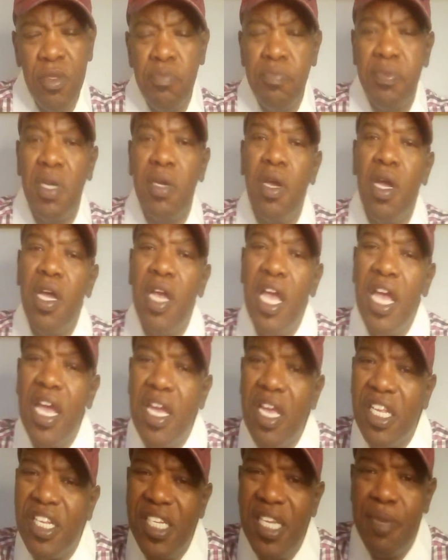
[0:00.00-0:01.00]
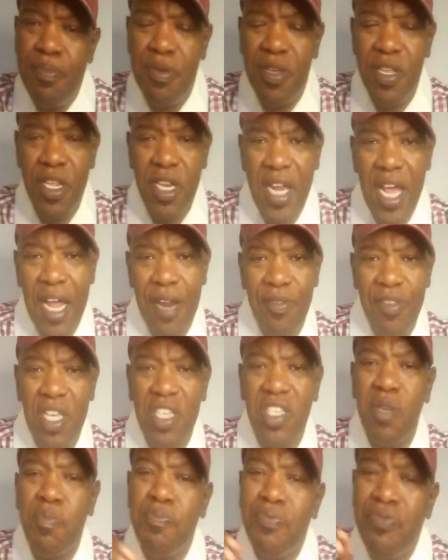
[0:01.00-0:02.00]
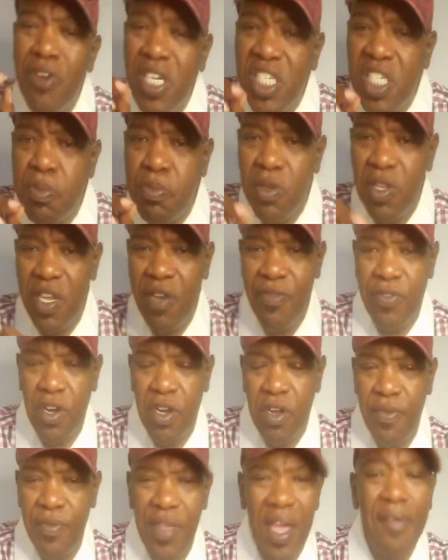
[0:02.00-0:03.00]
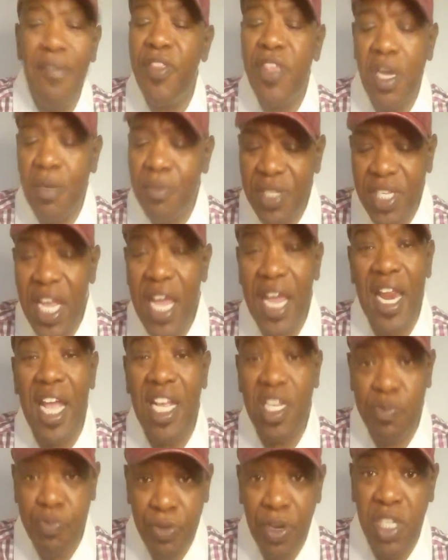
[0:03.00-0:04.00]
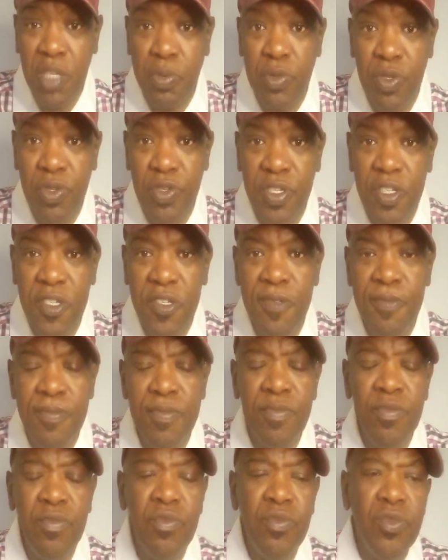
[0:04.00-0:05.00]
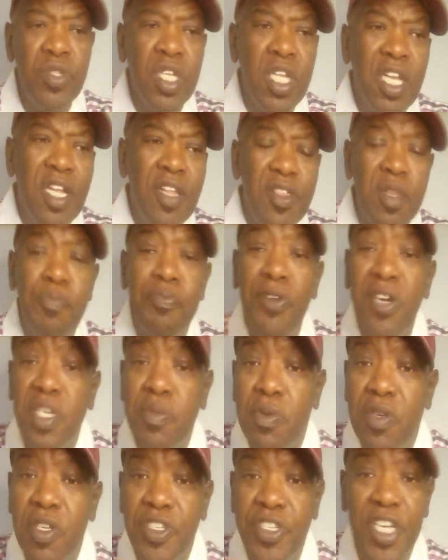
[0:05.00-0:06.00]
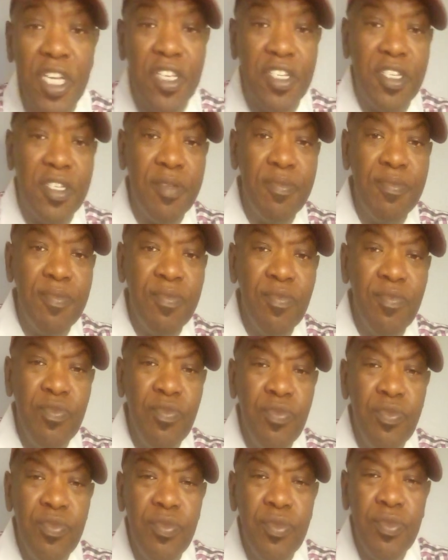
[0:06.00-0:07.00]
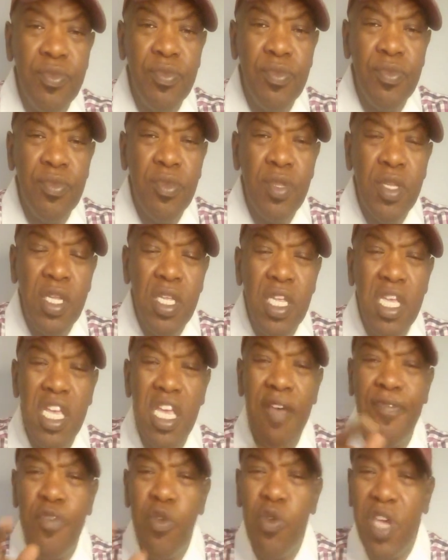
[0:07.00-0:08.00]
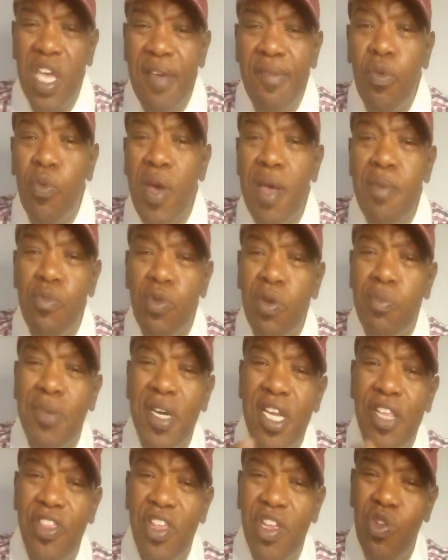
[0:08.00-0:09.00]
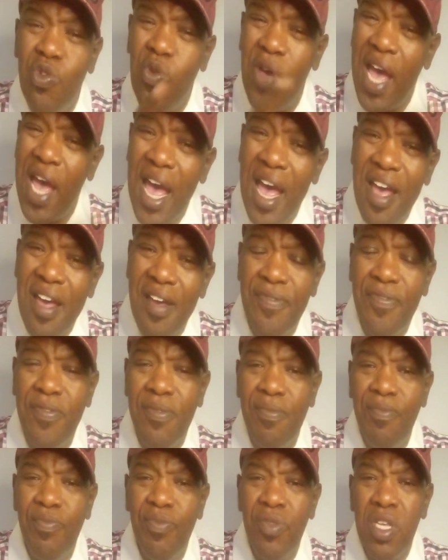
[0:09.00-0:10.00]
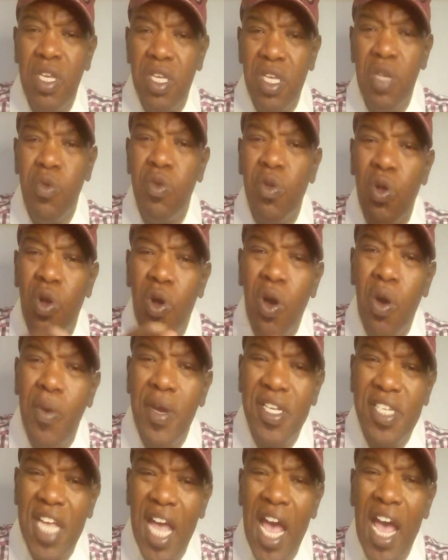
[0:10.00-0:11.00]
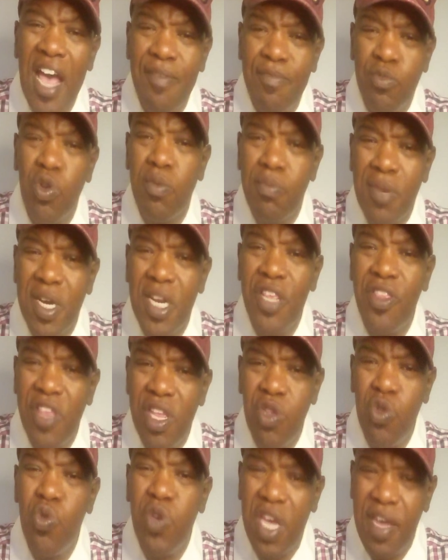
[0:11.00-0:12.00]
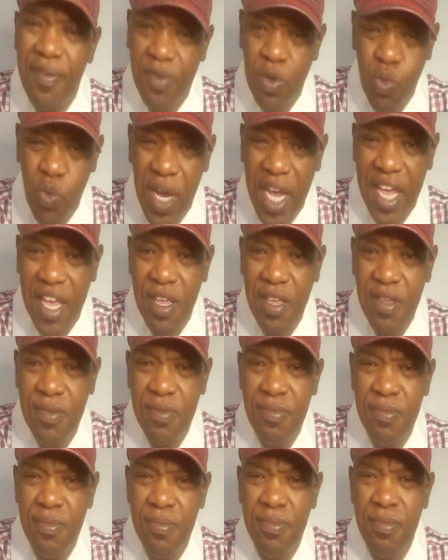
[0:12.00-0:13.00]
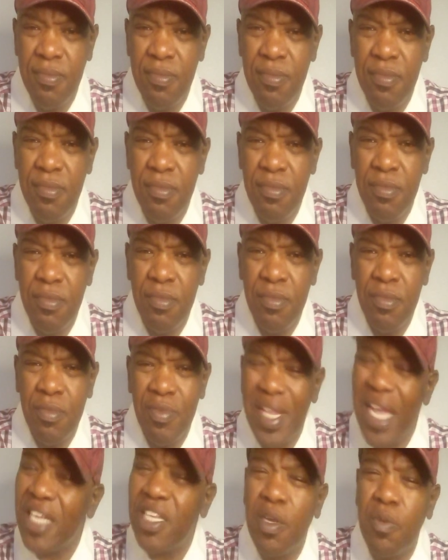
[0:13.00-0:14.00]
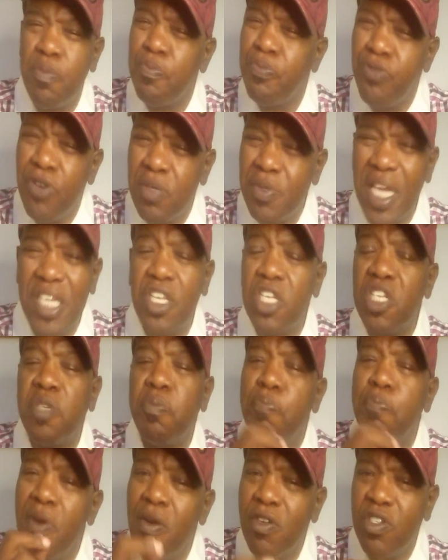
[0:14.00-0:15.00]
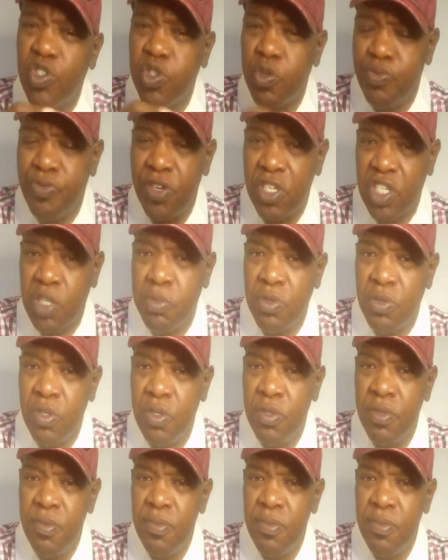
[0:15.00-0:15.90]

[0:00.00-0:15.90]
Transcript: But it gets deeper than that. There's a principle involved. Everything I'm saying has principles. The principle is this. If you give away more money than you have, you will always have more money than you give away. That's a spiritual principle.